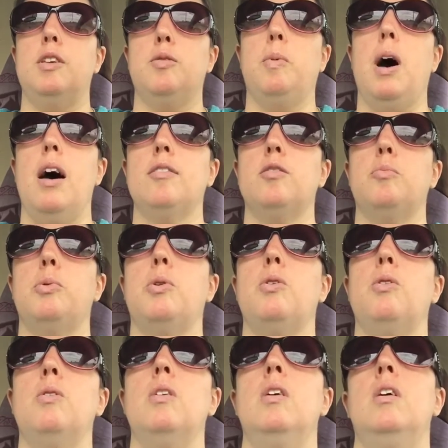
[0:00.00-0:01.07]
as
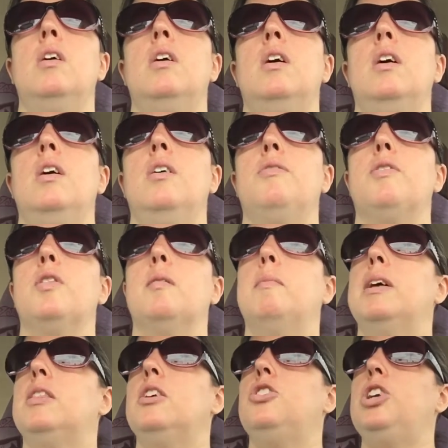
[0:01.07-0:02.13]
possible for the
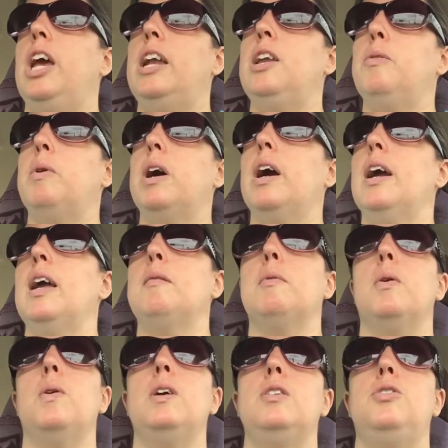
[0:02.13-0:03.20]
month of January.
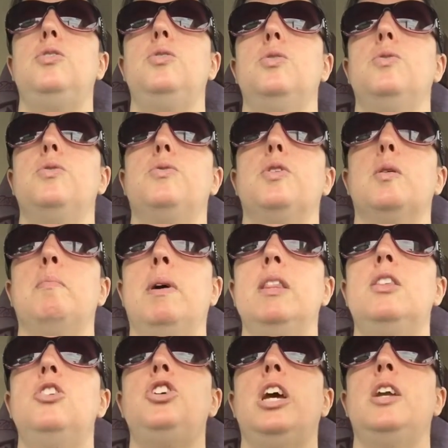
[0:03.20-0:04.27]
For the
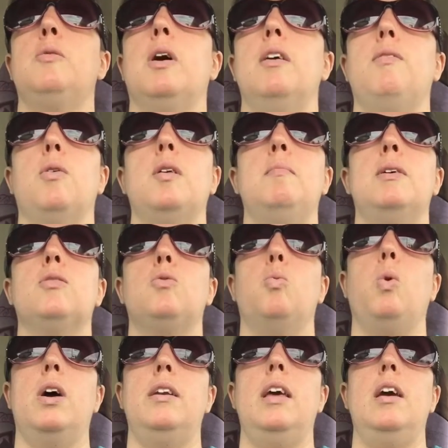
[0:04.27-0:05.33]
month of January, I've only missed
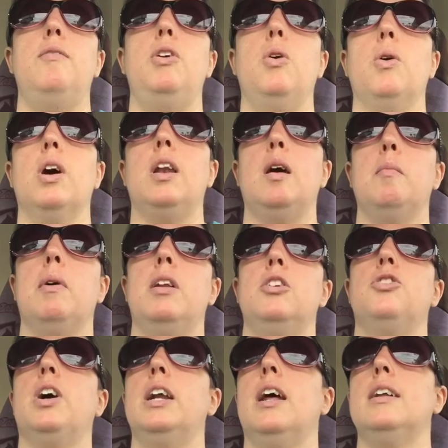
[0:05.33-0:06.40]
1 day of yoga, and I'm gonna
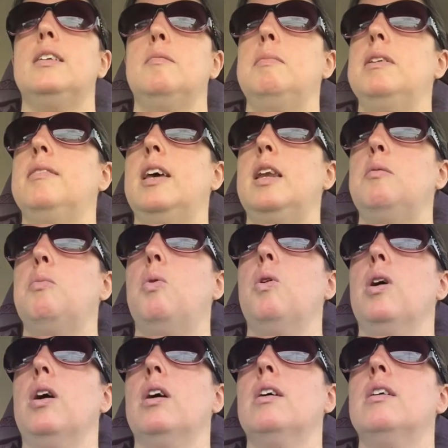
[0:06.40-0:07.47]
try not to miss any
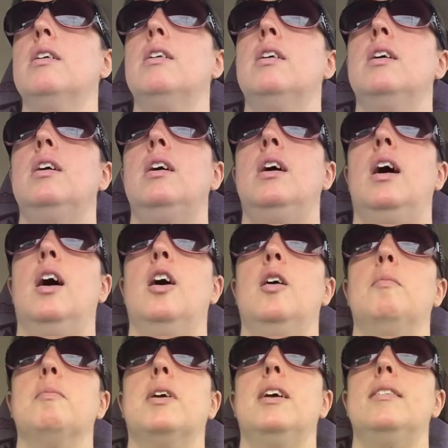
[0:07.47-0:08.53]
more.
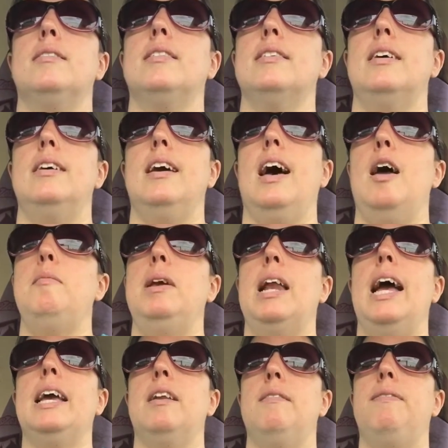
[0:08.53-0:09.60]
Because I mean,
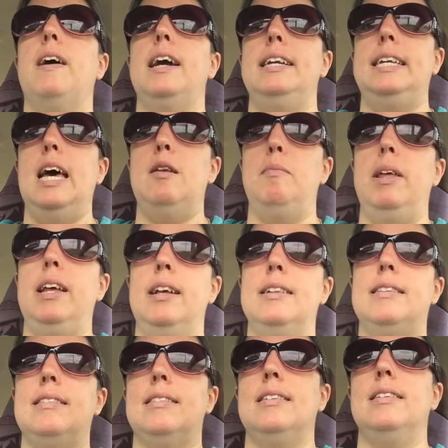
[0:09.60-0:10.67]
I can find 10
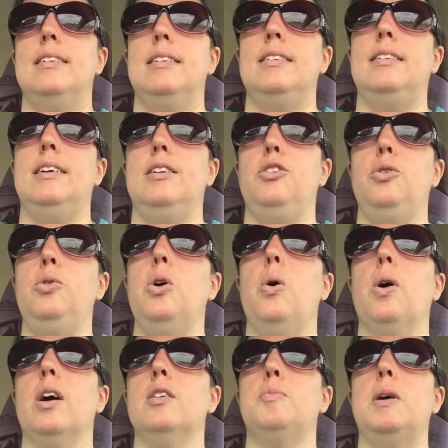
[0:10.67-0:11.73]
minutes to do
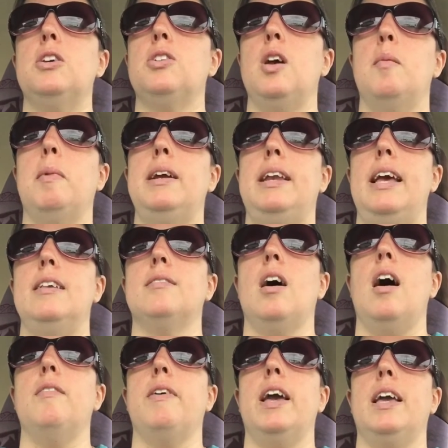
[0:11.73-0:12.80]
yoga, especially on my days
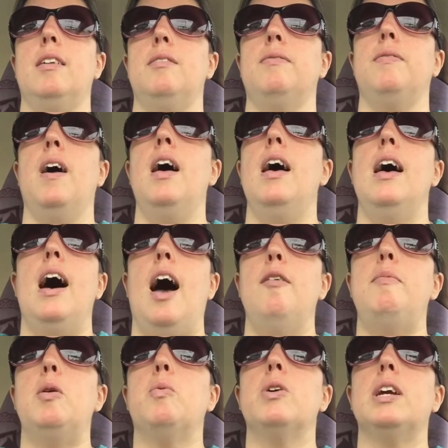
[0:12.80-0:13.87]
off.
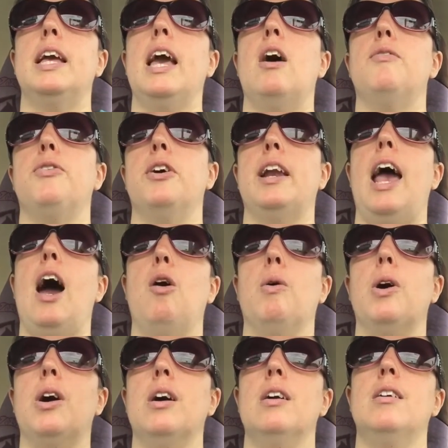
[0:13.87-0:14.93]
I've been working out for an hour